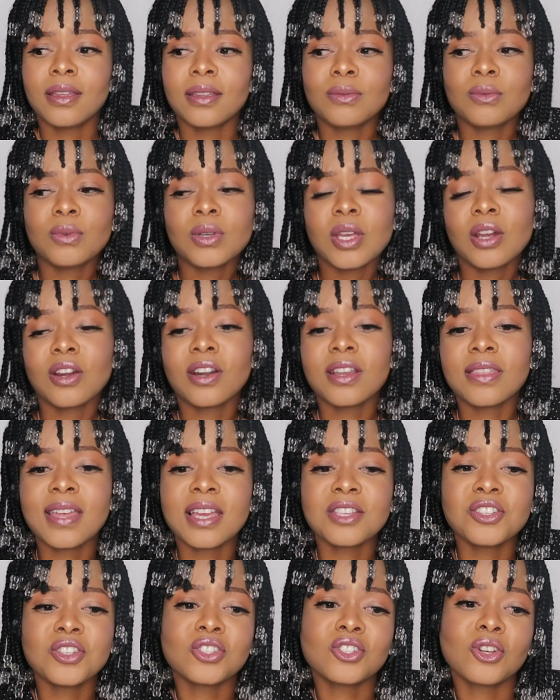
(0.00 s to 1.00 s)
we heard
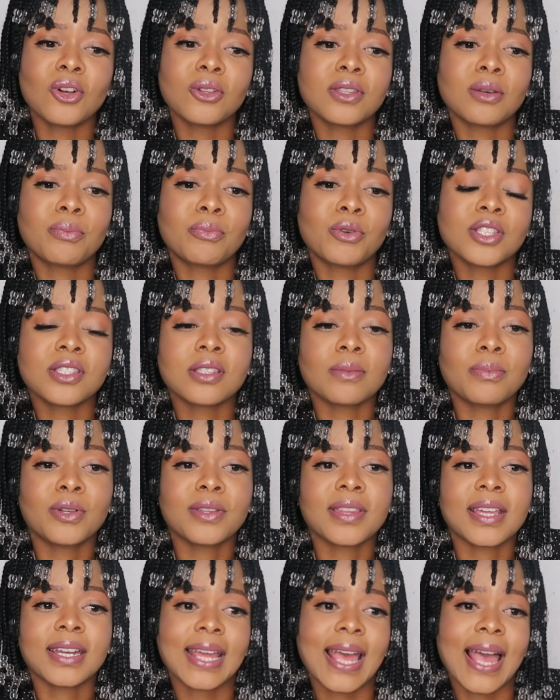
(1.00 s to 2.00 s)
that you told the
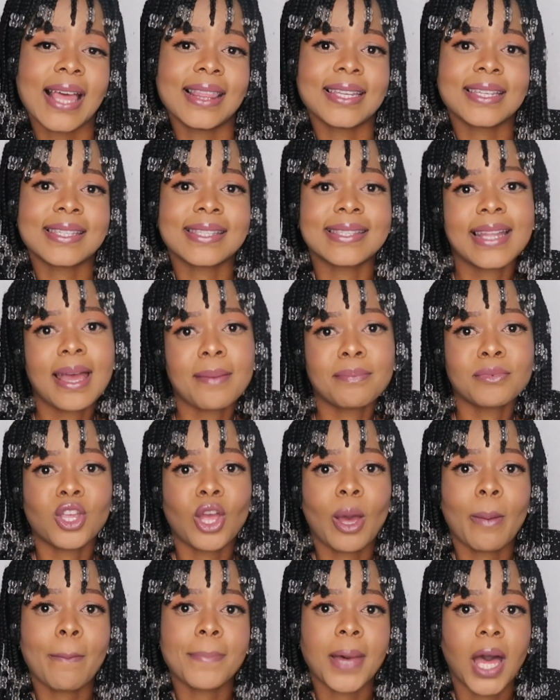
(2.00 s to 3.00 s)
principal that Alex slapped
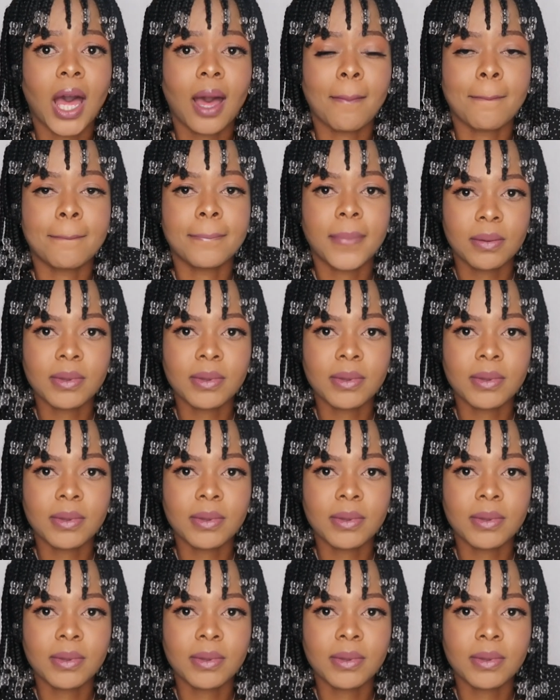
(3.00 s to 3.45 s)
your bum.